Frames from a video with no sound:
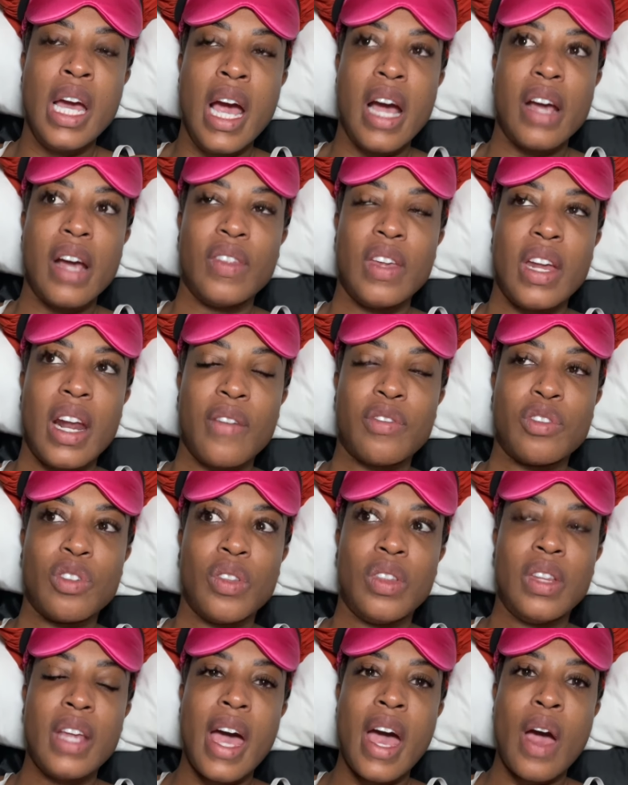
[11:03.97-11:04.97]
And then after
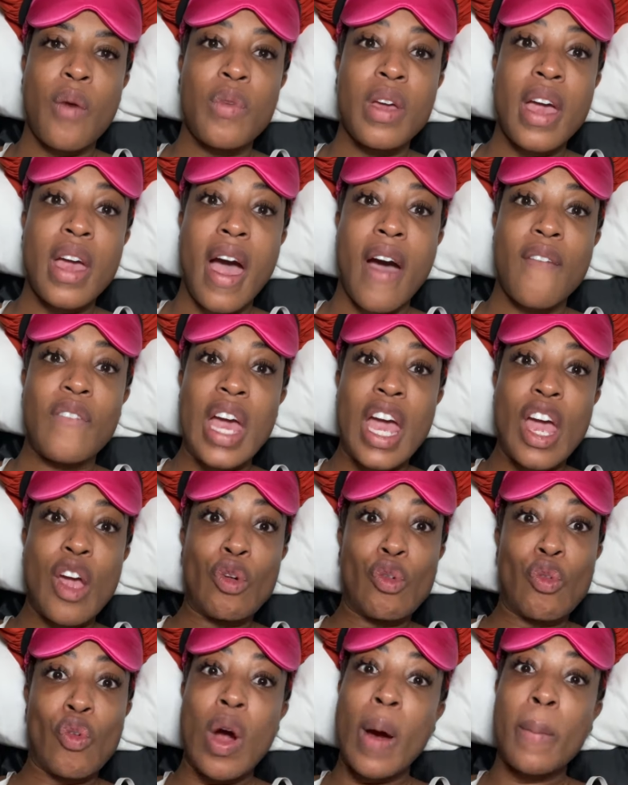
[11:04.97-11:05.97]
that, we have a
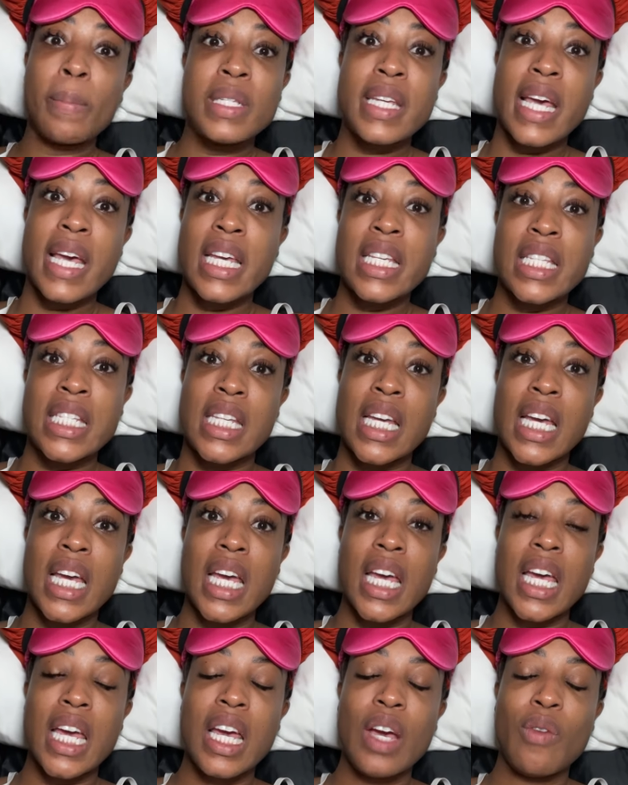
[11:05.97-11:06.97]
rum
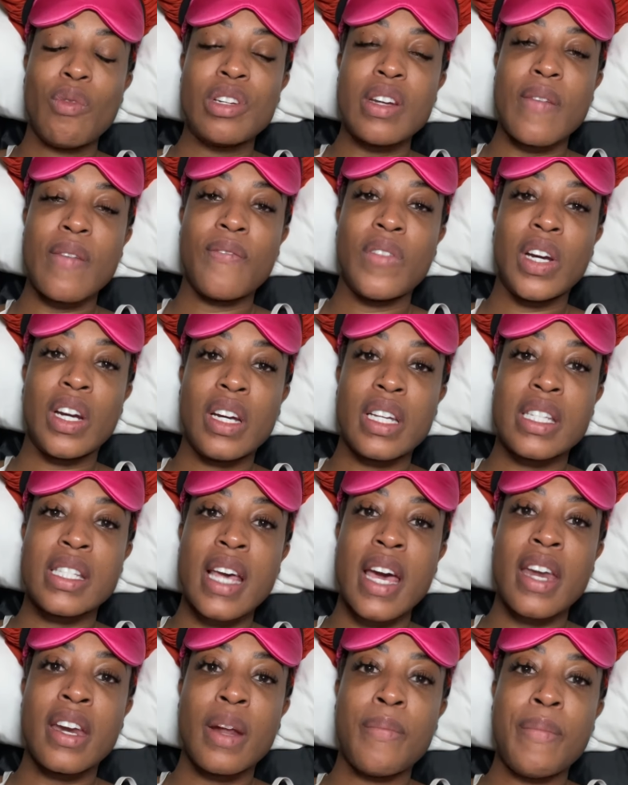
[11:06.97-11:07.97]
tasting, which I'm very
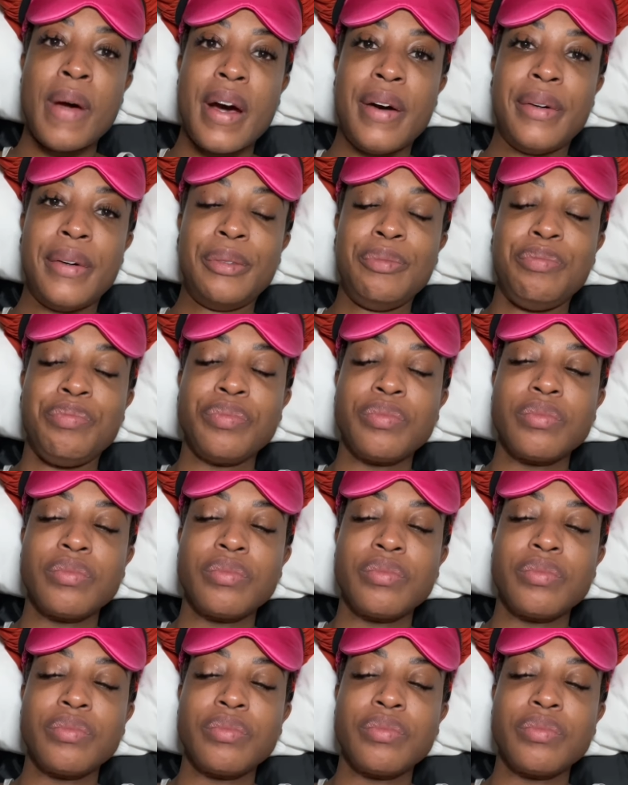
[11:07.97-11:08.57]
excited about.